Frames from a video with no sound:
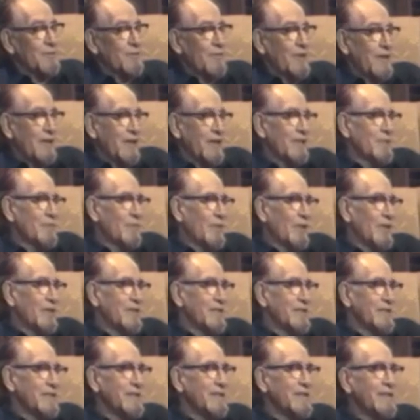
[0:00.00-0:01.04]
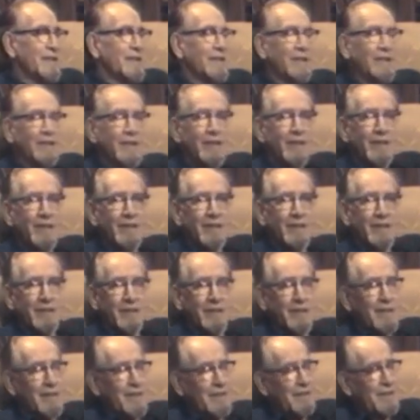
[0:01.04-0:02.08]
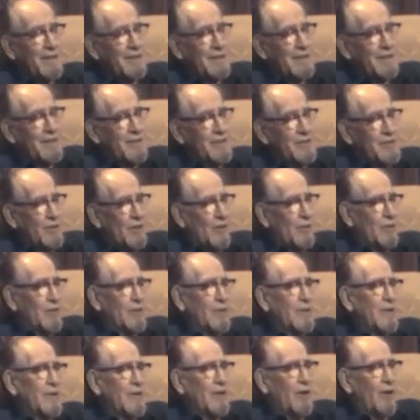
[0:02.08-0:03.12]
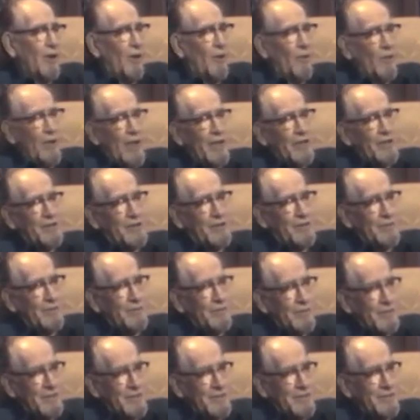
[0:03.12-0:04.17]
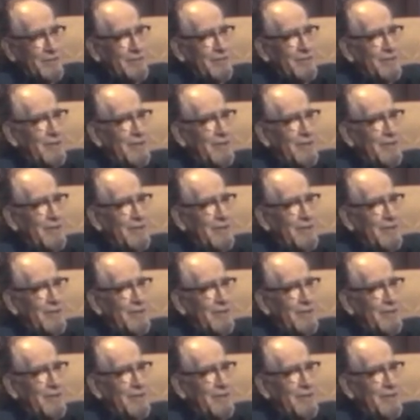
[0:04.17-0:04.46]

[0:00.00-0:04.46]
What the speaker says: many other places, and so all we had to do was to